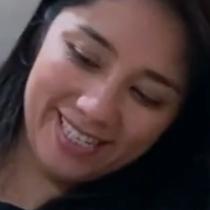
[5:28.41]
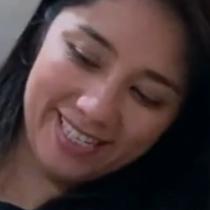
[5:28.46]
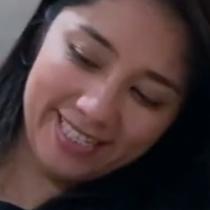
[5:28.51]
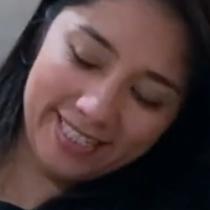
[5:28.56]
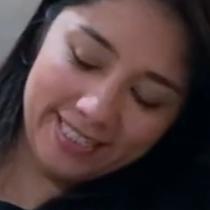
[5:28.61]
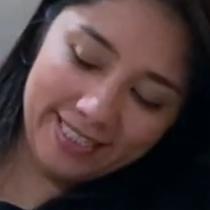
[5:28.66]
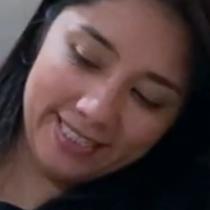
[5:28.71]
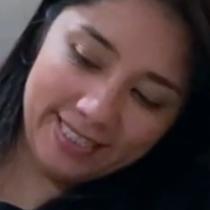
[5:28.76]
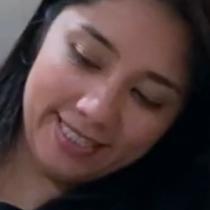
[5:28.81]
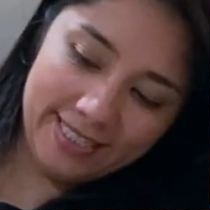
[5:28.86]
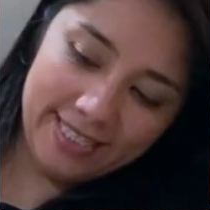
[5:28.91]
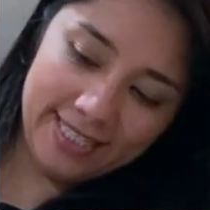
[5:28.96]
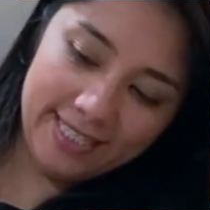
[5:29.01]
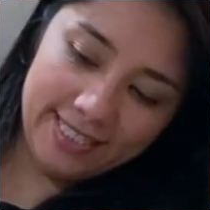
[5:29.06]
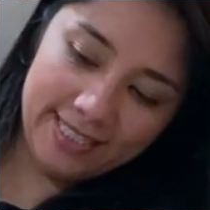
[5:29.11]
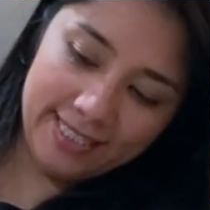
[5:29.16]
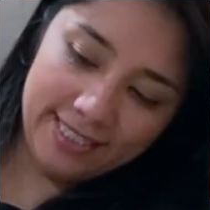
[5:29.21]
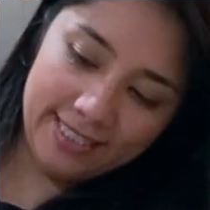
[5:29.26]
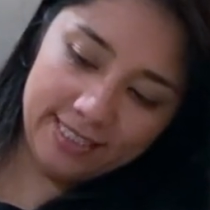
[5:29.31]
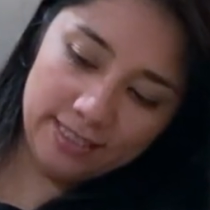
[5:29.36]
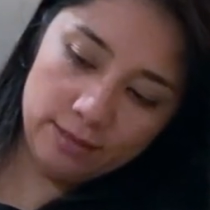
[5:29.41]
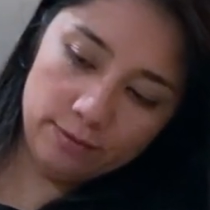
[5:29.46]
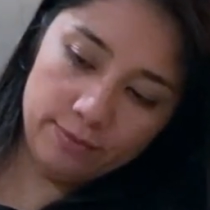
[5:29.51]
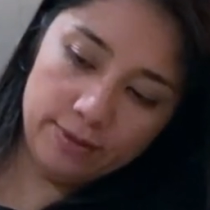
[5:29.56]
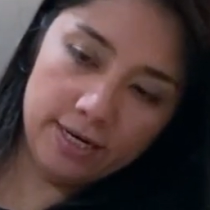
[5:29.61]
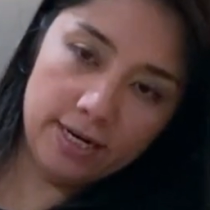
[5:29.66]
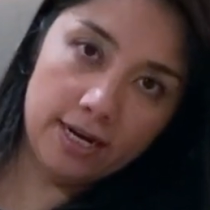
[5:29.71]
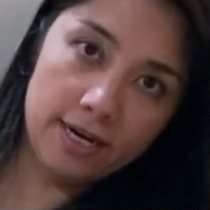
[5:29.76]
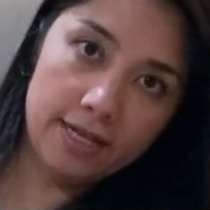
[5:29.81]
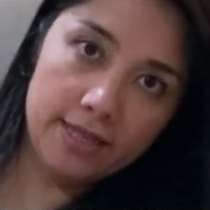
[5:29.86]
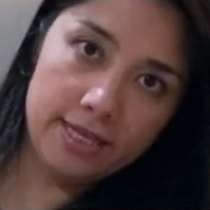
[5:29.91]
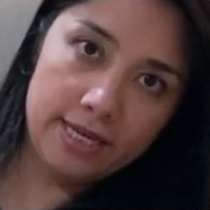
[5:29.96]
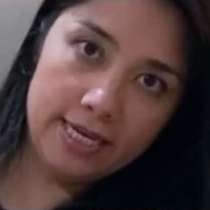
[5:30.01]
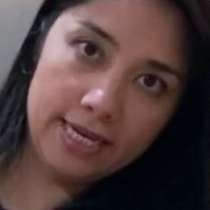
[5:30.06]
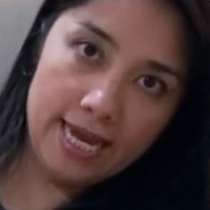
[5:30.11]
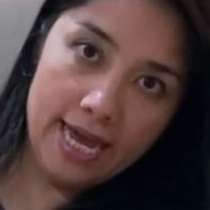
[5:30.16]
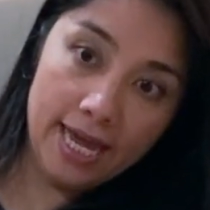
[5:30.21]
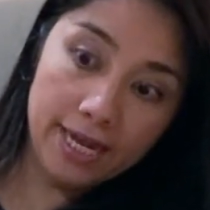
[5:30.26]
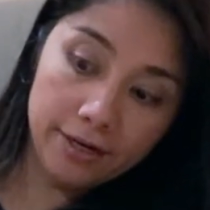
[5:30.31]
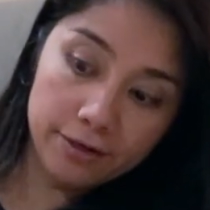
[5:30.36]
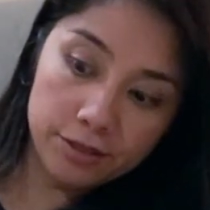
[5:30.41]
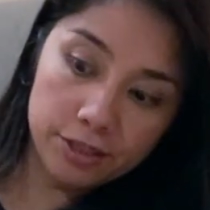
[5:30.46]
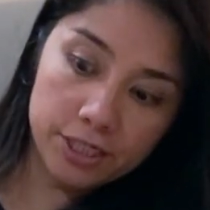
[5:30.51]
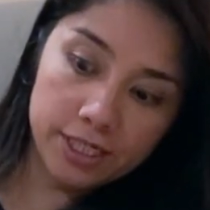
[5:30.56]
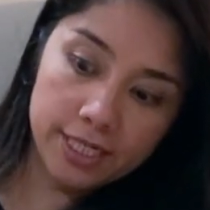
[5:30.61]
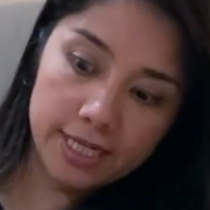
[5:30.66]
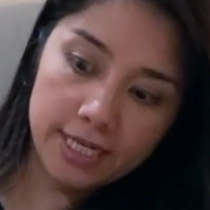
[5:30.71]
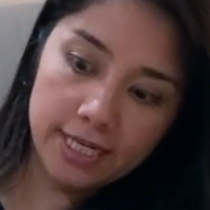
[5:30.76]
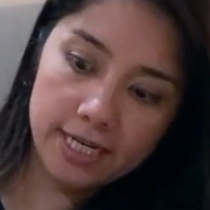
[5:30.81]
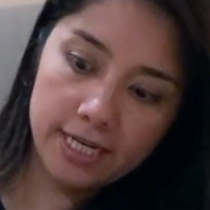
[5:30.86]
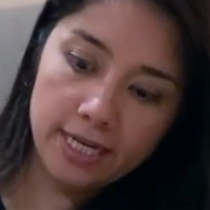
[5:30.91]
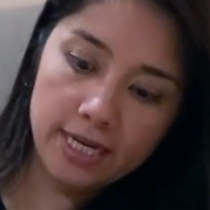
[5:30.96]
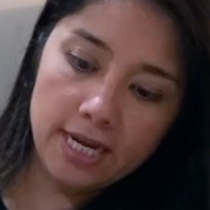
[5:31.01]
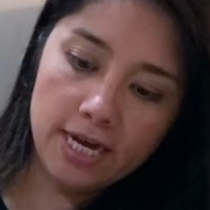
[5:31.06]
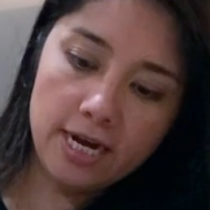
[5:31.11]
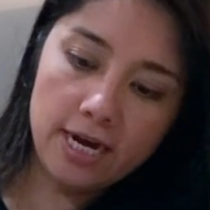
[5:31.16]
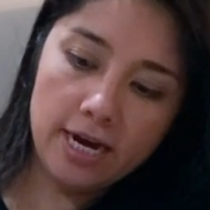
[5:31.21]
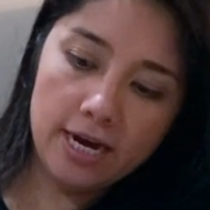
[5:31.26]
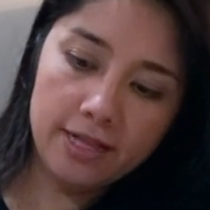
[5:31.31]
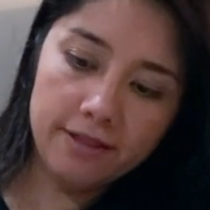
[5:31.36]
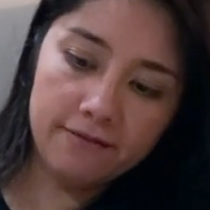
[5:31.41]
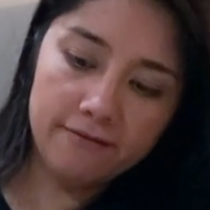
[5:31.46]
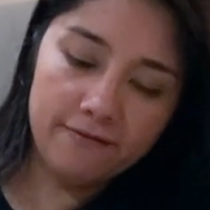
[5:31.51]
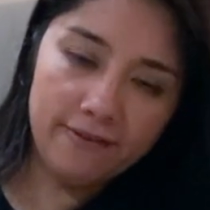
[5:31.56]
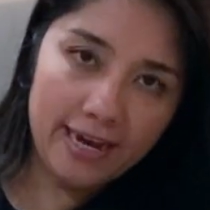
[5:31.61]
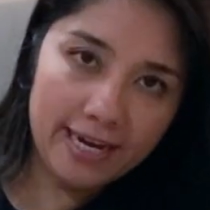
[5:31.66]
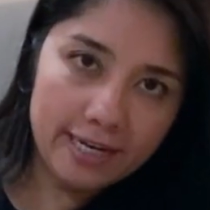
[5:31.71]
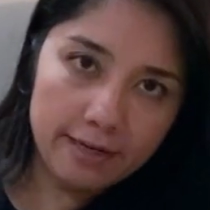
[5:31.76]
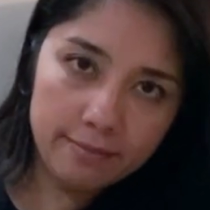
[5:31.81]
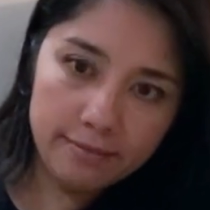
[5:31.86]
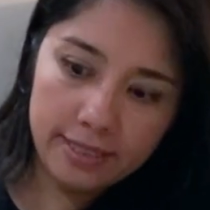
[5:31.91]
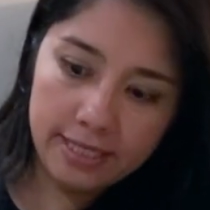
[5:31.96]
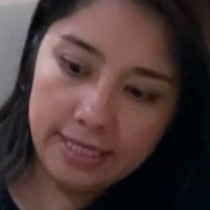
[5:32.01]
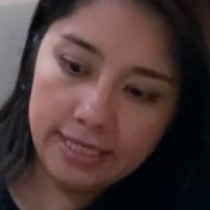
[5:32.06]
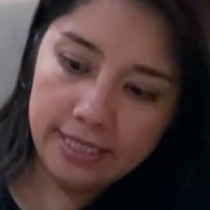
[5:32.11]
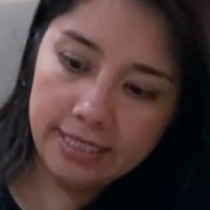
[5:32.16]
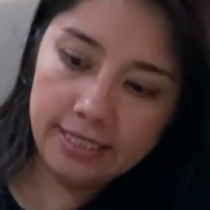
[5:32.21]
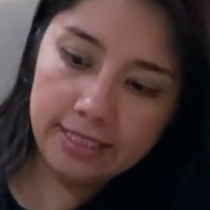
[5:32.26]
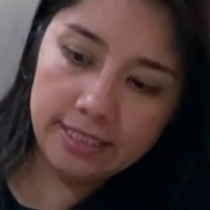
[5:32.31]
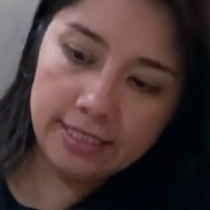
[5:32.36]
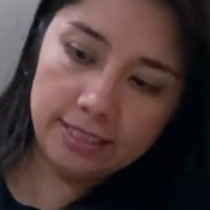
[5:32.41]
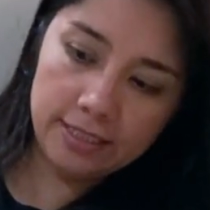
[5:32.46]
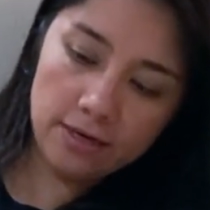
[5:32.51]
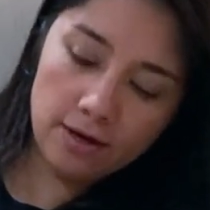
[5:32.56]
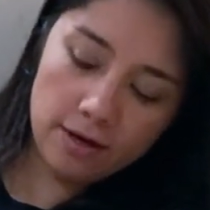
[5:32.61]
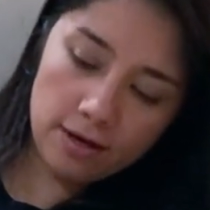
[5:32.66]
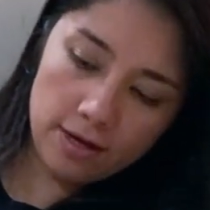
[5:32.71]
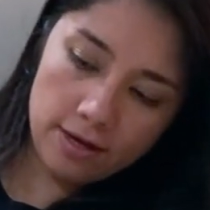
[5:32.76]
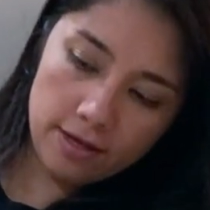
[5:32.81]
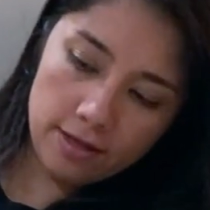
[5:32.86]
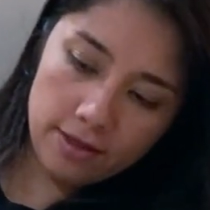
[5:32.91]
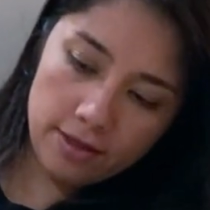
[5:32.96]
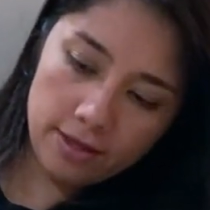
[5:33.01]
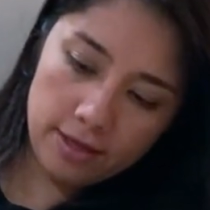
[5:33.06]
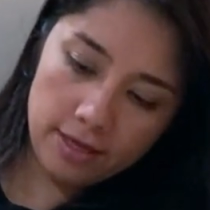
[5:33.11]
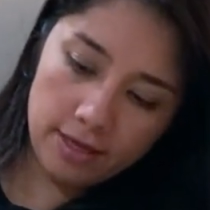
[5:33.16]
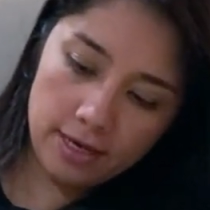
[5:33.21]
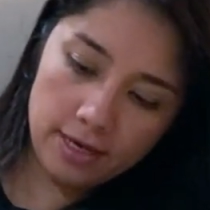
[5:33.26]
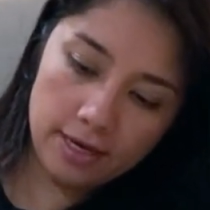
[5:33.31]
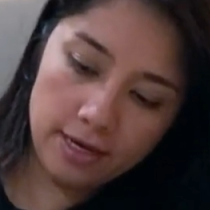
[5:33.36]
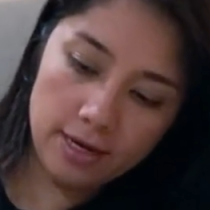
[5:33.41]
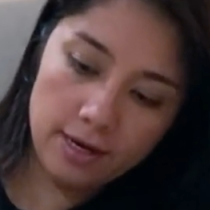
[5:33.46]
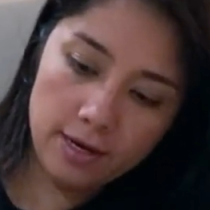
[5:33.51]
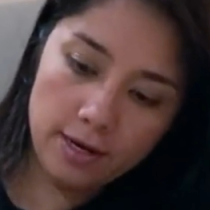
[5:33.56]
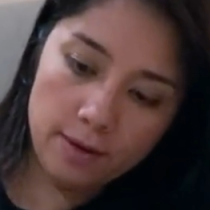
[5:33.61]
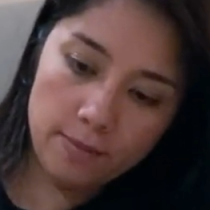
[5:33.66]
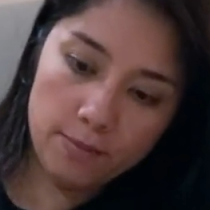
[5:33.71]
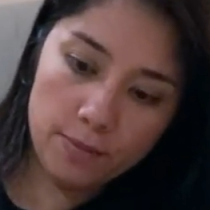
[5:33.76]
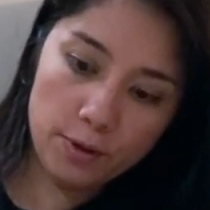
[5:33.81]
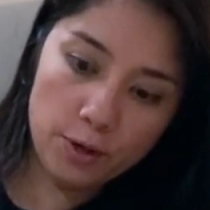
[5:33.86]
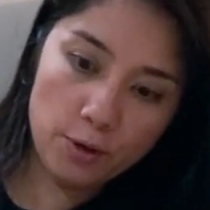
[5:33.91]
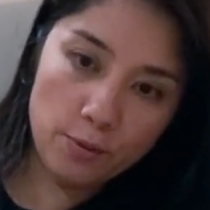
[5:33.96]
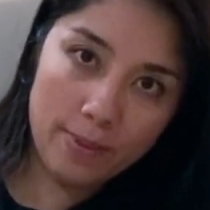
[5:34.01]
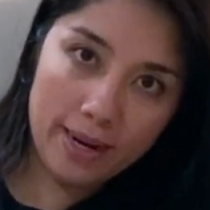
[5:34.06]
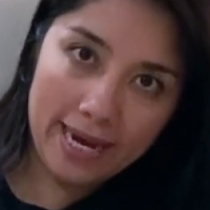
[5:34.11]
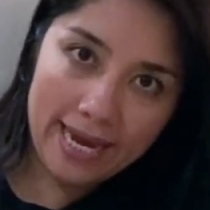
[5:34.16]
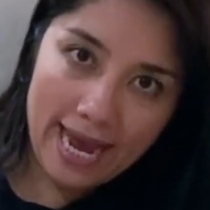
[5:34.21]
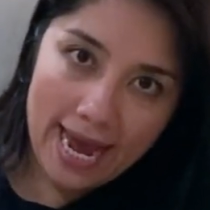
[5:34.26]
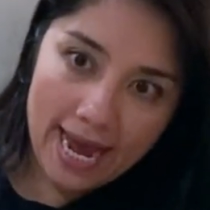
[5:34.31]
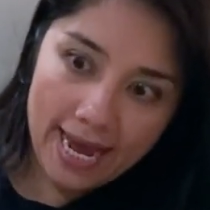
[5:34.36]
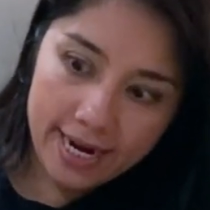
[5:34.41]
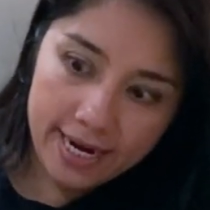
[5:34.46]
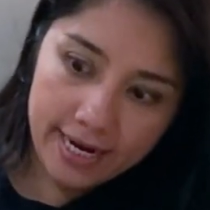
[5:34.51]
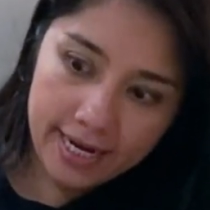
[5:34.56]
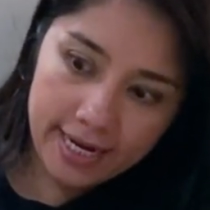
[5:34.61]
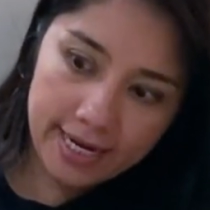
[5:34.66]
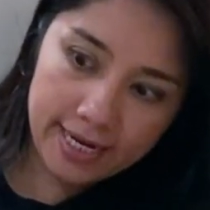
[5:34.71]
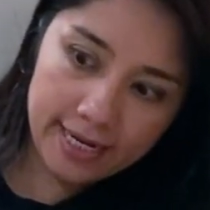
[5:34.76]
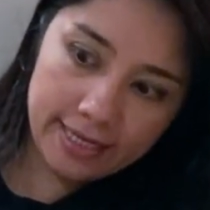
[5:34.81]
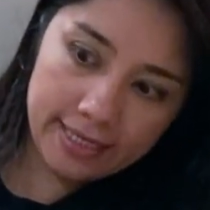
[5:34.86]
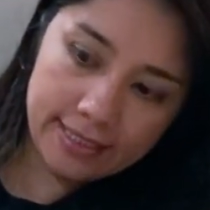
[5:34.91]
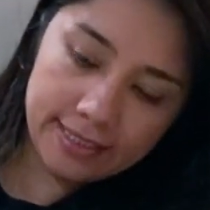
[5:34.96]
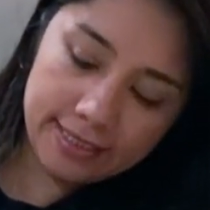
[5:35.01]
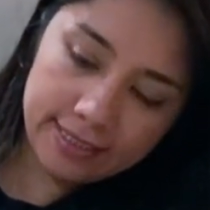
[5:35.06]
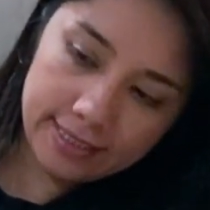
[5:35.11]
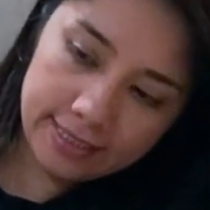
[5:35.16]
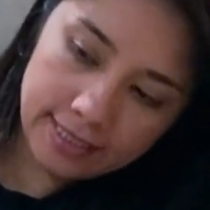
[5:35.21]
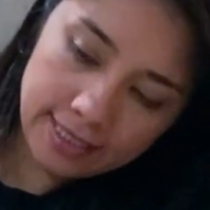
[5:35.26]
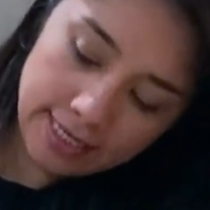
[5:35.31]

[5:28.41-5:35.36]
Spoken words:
because this is where all the energy, all the vitamins, all the probiotics,